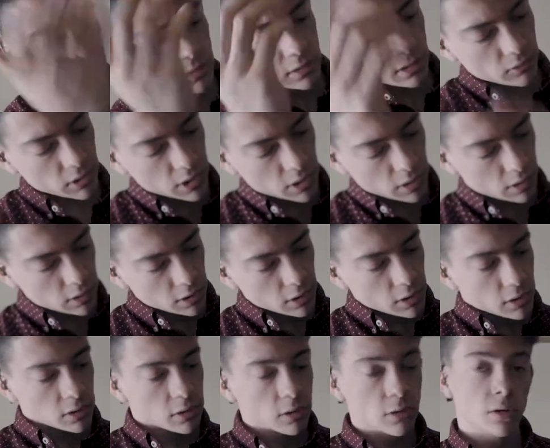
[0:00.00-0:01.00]
There we go.
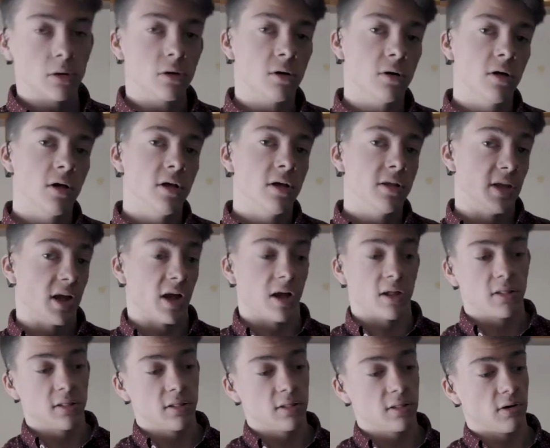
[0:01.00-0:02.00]
So
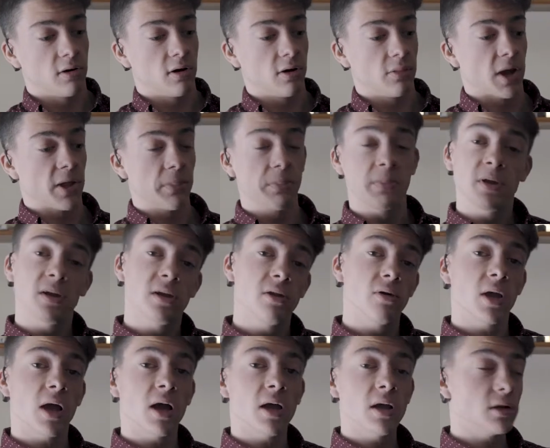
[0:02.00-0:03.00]
yeah, so I think you
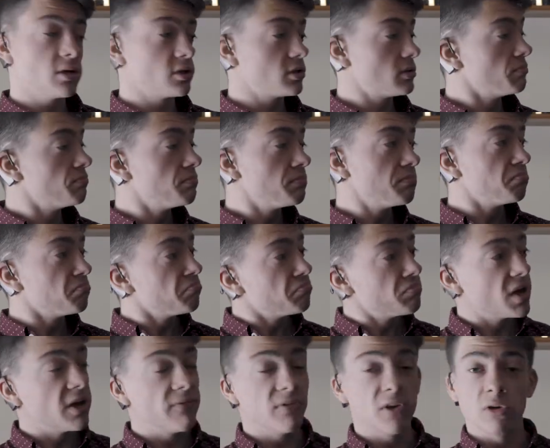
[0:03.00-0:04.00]
guys,
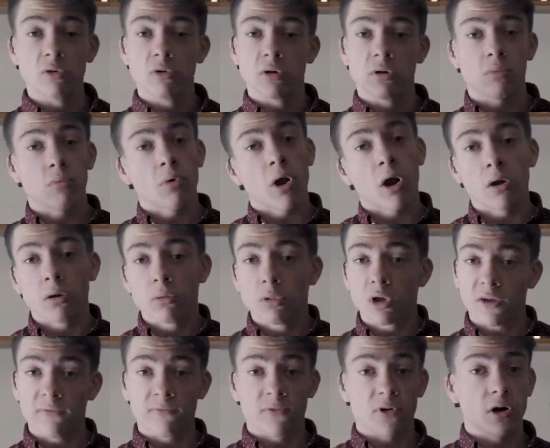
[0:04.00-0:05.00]
if you are
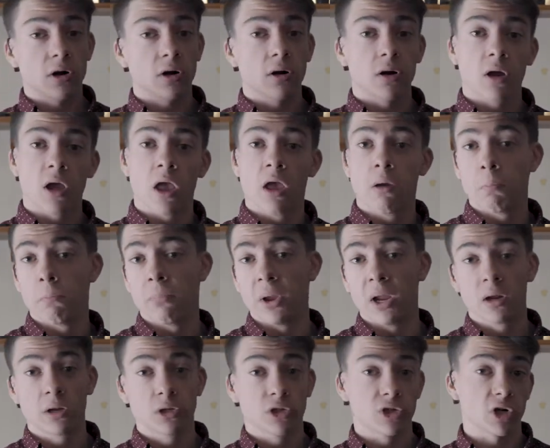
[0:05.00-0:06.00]
looking for a
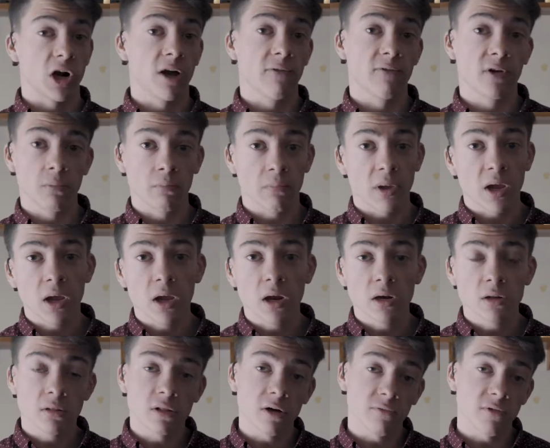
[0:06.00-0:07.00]
big traveling
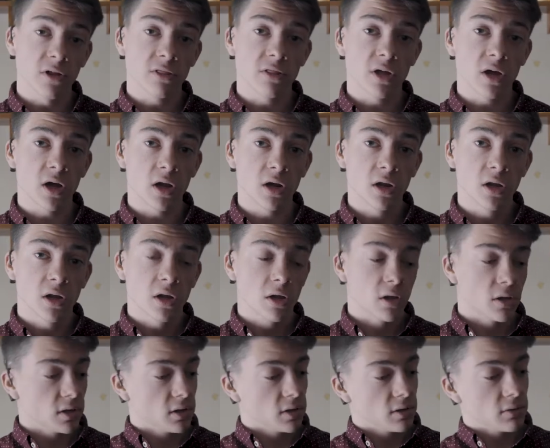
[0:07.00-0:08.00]
bag, stuff like that,
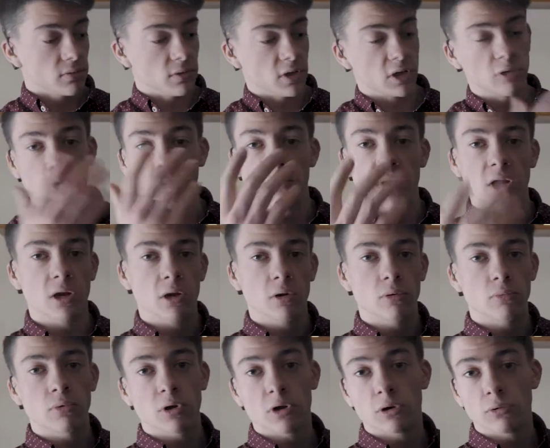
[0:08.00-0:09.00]
this would be a
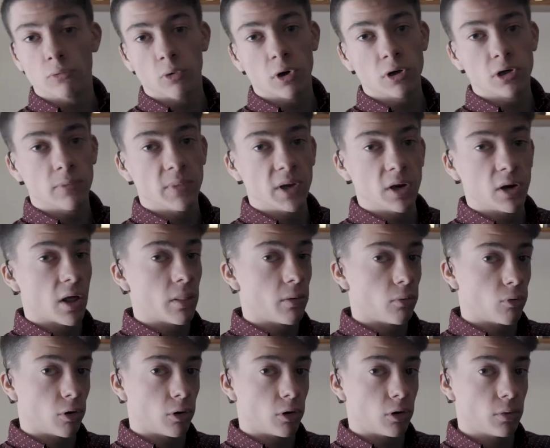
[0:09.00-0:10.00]
good one to be on the
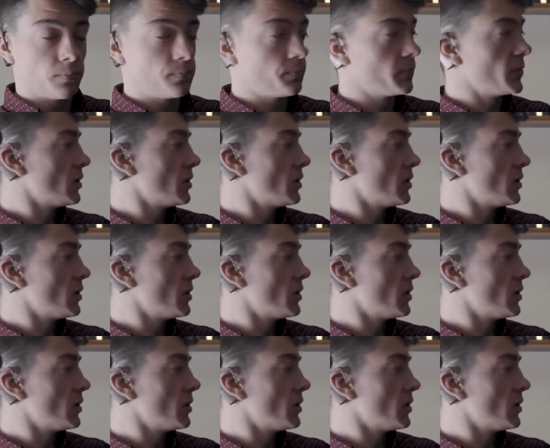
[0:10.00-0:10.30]
roll.